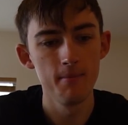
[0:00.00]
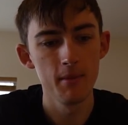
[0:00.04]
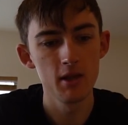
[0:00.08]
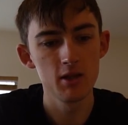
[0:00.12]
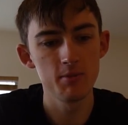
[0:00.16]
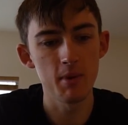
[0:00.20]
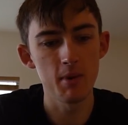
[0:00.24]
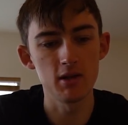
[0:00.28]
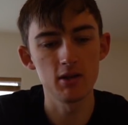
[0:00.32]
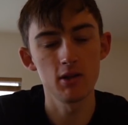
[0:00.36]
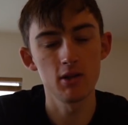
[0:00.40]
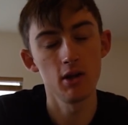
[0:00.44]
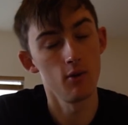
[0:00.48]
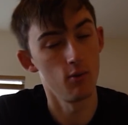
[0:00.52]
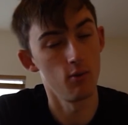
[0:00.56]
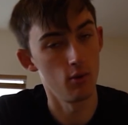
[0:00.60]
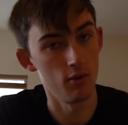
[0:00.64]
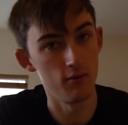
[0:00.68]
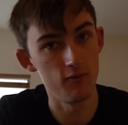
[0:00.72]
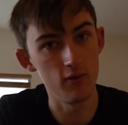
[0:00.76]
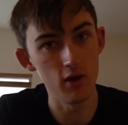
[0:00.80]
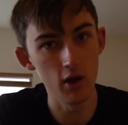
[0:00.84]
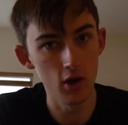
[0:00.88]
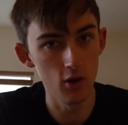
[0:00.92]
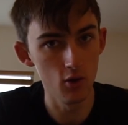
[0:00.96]
It's basically a
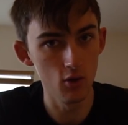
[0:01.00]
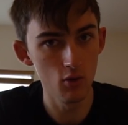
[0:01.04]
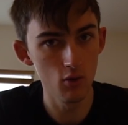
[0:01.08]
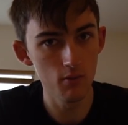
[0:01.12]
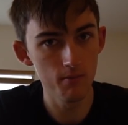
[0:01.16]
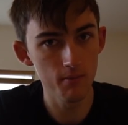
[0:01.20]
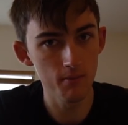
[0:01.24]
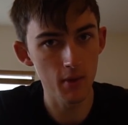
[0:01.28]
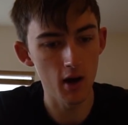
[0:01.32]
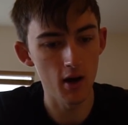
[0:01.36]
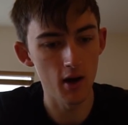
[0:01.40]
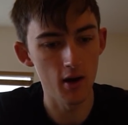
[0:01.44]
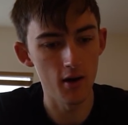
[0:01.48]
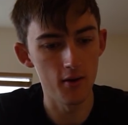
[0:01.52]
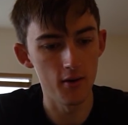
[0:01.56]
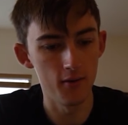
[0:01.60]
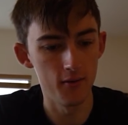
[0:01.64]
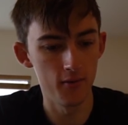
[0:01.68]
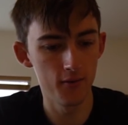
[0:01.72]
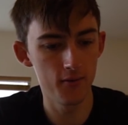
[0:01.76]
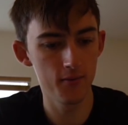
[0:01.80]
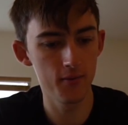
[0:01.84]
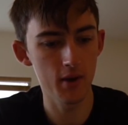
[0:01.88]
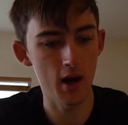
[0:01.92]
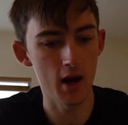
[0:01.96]
review
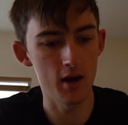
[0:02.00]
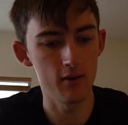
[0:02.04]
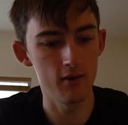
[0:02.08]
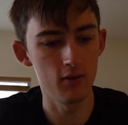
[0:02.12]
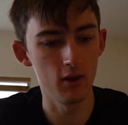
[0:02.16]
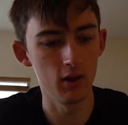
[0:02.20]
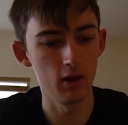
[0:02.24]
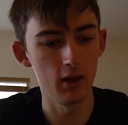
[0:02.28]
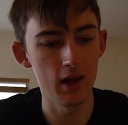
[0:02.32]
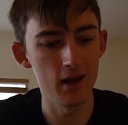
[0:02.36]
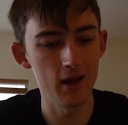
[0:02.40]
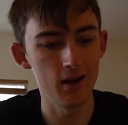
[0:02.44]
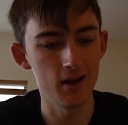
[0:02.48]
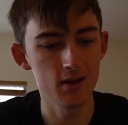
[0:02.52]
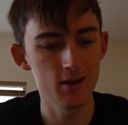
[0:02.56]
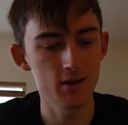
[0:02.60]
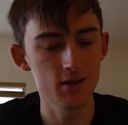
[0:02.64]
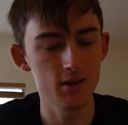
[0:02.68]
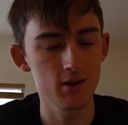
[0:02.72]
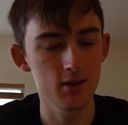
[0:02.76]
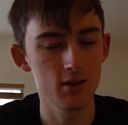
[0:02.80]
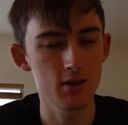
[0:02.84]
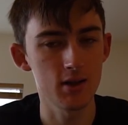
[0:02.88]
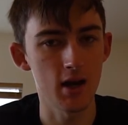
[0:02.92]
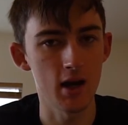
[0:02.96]
of kind of the
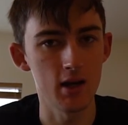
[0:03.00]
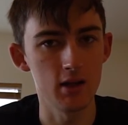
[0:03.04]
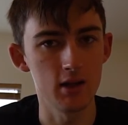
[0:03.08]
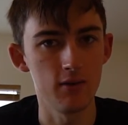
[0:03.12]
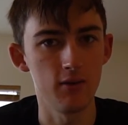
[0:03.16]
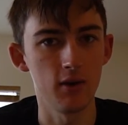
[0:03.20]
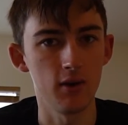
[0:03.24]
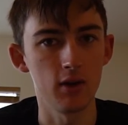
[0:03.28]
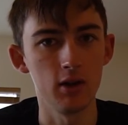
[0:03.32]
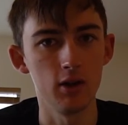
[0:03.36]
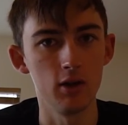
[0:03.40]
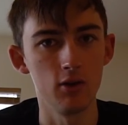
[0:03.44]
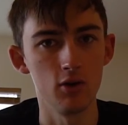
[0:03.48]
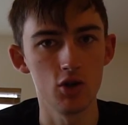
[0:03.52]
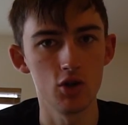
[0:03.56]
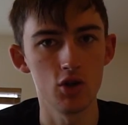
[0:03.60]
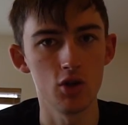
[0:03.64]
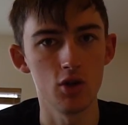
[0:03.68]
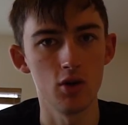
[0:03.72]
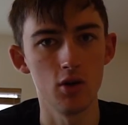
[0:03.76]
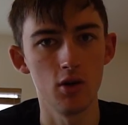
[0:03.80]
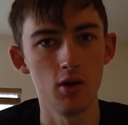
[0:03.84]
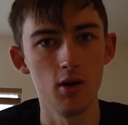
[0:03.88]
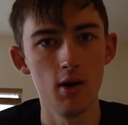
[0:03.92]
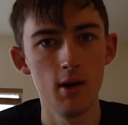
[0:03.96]
latest scientific
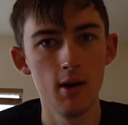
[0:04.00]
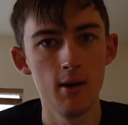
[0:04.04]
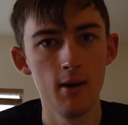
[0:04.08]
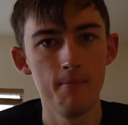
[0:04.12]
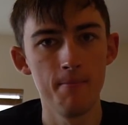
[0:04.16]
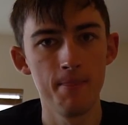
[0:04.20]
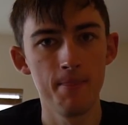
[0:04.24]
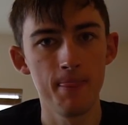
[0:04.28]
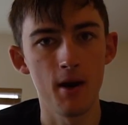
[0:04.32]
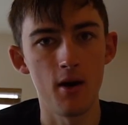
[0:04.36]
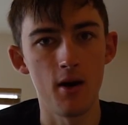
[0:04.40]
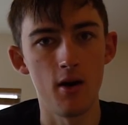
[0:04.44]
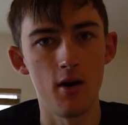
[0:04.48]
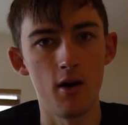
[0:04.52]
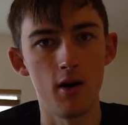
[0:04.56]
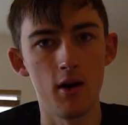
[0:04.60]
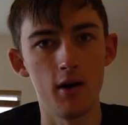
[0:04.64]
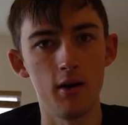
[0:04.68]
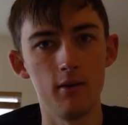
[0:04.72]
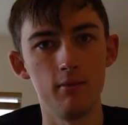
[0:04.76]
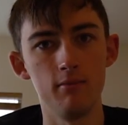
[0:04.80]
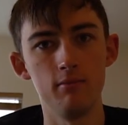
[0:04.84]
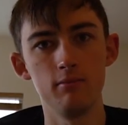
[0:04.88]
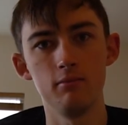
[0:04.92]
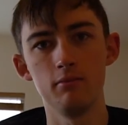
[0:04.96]
literature
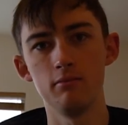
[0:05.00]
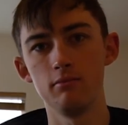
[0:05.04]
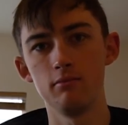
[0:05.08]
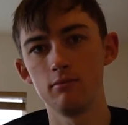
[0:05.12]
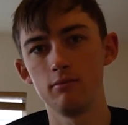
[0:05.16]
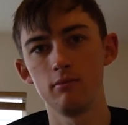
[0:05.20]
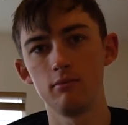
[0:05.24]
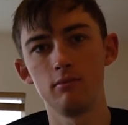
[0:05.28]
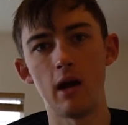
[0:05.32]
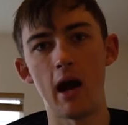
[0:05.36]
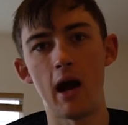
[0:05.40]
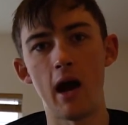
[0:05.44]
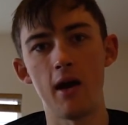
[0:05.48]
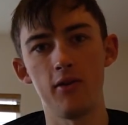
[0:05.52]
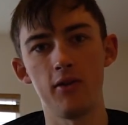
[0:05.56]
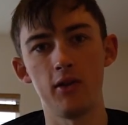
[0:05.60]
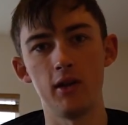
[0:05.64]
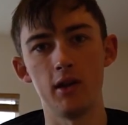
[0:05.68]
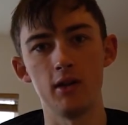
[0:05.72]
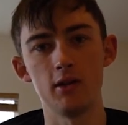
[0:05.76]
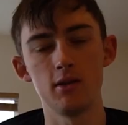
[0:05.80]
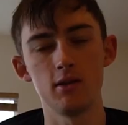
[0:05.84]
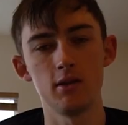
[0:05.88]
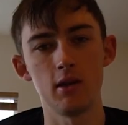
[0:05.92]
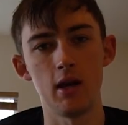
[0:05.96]
on
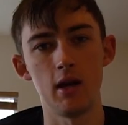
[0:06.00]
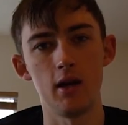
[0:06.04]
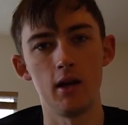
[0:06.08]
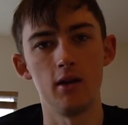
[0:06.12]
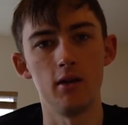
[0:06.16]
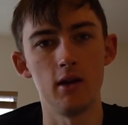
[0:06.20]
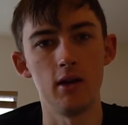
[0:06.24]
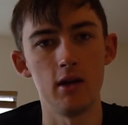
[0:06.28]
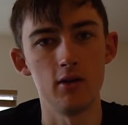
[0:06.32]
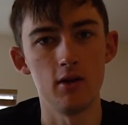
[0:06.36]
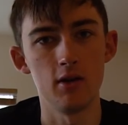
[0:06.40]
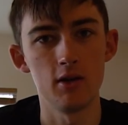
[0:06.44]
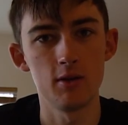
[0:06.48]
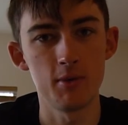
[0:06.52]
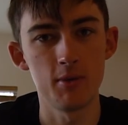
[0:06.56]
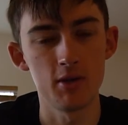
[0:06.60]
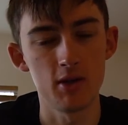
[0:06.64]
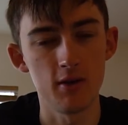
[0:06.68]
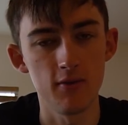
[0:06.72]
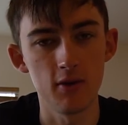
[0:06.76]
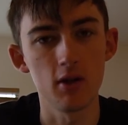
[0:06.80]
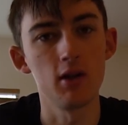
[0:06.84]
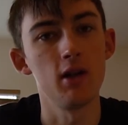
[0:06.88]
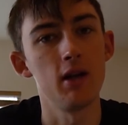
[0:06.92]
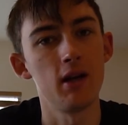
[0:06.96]
athletes, and
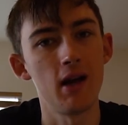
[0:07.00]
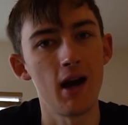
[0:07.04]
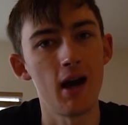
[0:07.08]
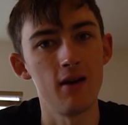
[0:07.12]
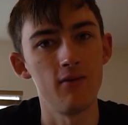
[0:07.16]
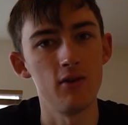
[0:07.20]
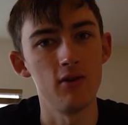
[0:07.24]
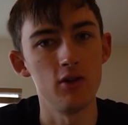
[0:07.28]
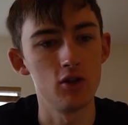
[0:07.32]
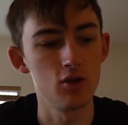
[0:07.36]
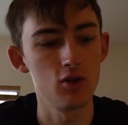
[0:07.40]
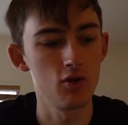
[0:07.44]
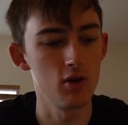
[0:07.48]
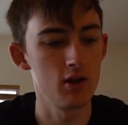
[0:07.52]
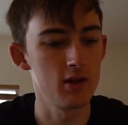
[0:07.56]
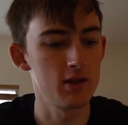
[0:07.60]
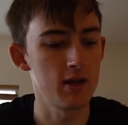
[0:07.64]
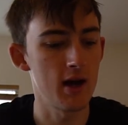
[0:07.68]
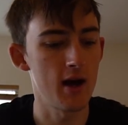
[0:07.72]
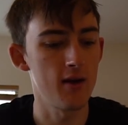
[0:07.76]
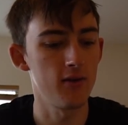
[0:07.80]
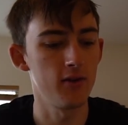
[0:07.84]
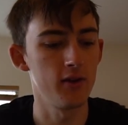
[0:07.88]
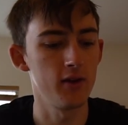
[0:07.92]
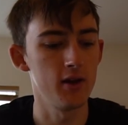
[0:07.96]
specifically kind of endurance
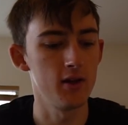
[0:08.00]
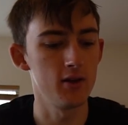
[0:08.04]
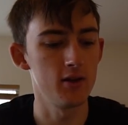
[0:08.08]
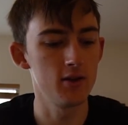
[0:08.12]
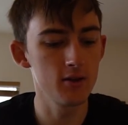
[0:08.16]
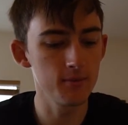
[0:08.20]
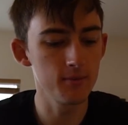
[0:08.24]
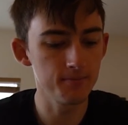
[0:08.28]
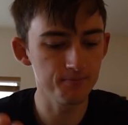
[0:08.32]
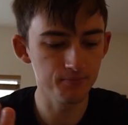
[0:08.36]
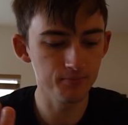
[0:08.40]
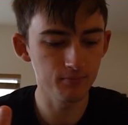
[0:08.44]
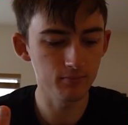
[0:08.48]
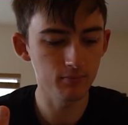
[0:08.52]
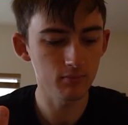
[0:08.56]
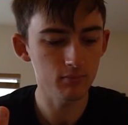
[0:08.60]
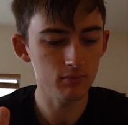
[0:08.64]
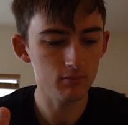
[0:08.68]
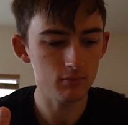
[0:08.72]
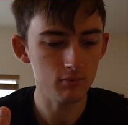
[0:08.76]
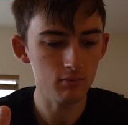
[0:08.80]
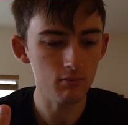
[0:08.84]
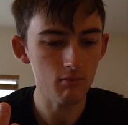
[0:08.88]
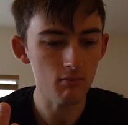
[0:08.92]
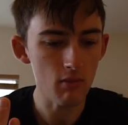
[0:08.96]
athletes
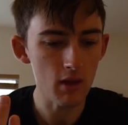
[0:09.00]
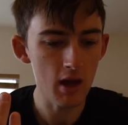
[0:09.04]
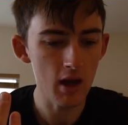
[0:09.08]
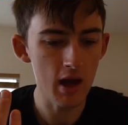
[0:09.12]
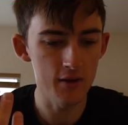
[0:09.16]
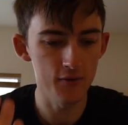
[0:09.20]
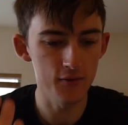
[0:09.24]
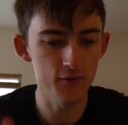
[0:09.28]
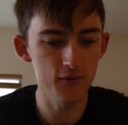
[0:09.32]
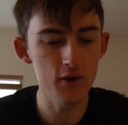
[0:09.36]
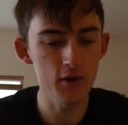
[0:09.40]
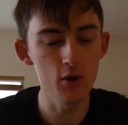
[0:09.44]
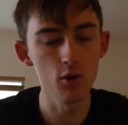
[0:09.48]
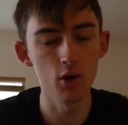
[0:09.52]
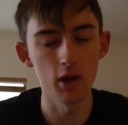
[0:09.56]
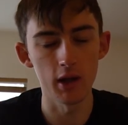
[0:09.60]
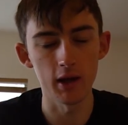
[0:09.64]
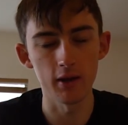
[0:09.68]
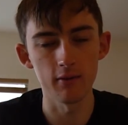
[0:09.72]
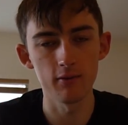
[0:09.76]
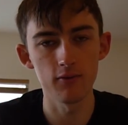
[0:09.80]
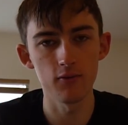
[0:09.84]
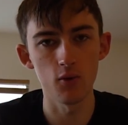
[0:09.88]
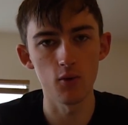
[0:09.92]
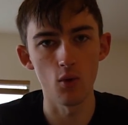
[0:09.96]
and
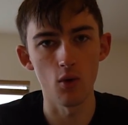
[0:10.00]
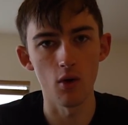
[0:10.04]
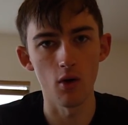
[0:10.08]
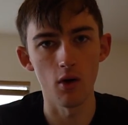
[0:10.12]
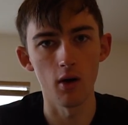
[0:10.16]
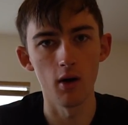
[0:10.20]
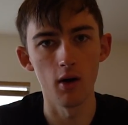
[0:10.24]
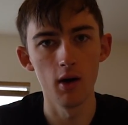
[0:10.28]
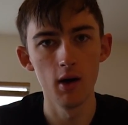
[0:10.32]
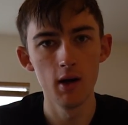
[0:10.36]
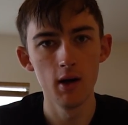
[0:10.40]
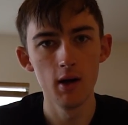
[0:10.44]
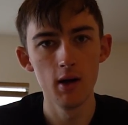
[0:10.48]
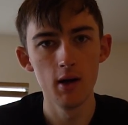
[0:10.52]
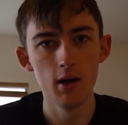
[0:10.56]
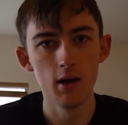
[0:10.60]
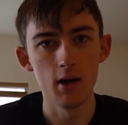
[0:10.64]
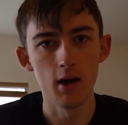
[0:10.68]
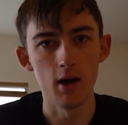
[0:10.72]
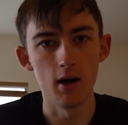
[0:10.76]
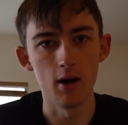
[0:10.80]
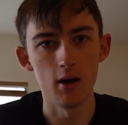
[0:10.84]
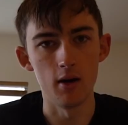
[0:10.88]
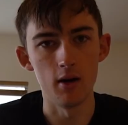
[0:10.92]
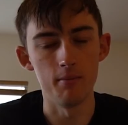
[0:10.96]
fueling for
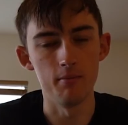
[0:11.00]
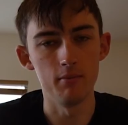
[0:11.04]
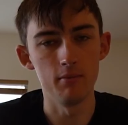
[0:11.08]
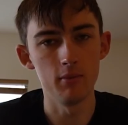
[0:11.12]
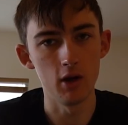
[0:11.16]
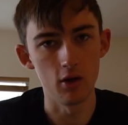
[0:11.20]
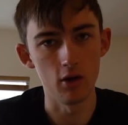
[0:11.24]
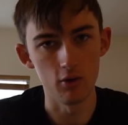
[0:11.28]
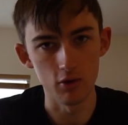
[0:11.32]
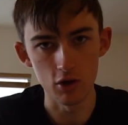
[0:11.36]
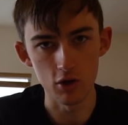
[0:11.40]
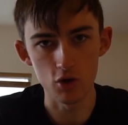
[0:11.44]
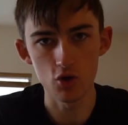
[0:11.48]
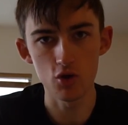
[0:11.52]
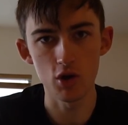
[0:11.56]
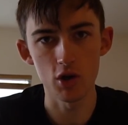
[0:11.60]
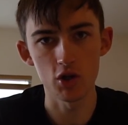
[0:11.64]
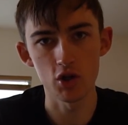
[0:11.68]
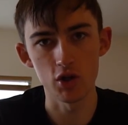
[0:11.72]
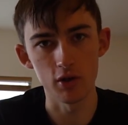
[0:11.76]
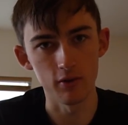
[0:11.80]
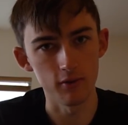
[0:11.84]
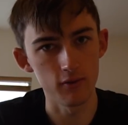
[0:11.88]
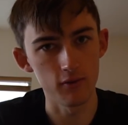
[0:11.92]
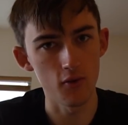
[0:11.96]

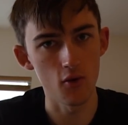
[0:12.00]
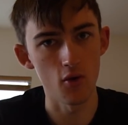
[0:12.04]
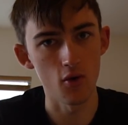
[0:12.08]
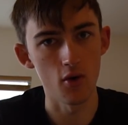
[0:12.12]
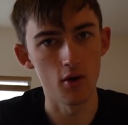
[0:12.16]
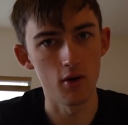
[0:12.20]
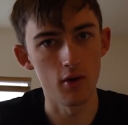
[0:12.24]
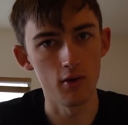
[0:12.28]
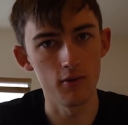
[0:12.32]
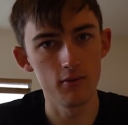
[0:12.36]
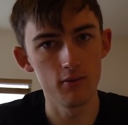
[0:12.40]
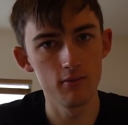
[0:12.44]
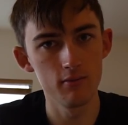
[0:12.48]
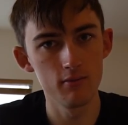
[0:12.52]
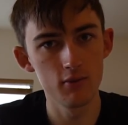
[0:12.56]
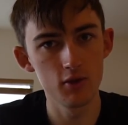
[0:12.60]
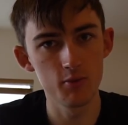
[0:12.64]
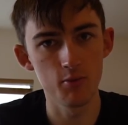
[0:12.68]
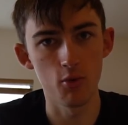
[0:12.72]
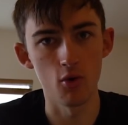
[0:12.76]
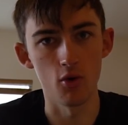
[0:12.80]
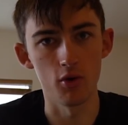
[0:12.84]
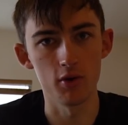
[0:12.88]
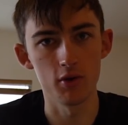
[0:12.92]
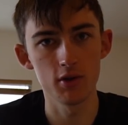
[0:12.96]
nutrition for
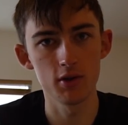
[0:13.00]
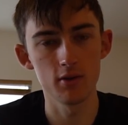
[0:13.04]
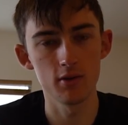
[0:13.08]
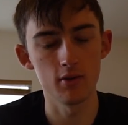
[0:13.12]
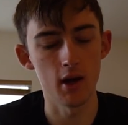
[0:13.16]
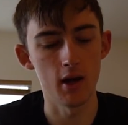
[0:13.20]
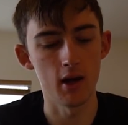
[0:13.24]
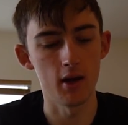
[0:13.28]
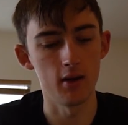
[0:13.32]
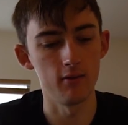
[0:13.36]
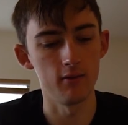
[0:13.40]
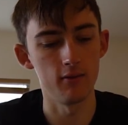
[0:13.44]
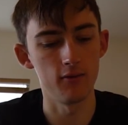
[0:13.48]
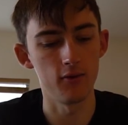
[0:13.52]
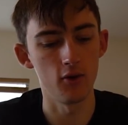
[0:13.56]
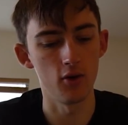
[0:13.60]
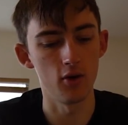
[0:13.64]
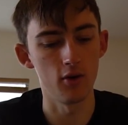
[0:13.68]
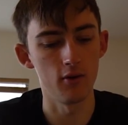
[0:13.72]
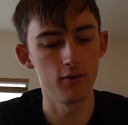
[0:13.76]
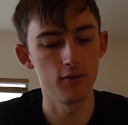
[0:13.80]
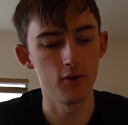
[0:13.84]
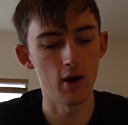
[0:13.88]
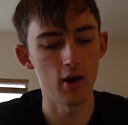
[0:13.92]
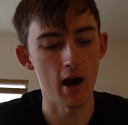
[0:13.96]
sports and
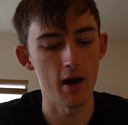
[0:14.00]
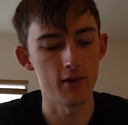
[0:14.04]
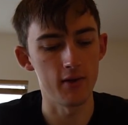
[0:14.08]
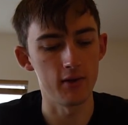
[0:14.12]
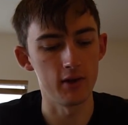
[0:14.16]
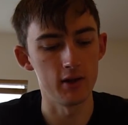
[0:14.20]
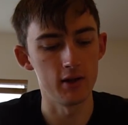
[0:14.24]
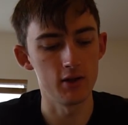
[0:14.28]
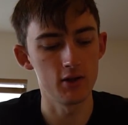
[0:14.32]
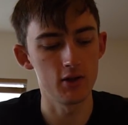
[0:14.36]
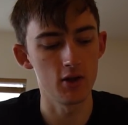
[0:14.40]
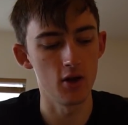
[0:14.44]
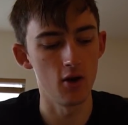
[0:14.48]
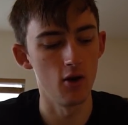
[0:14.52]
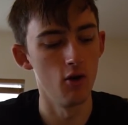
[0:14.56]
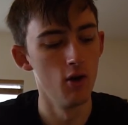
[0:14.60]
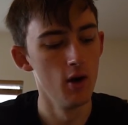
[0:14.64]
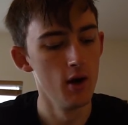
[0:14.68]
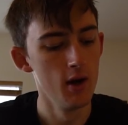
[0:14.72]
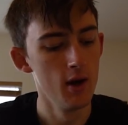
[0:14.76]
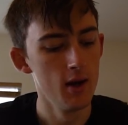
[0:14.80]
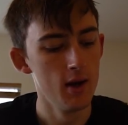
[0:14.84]
for athletes. So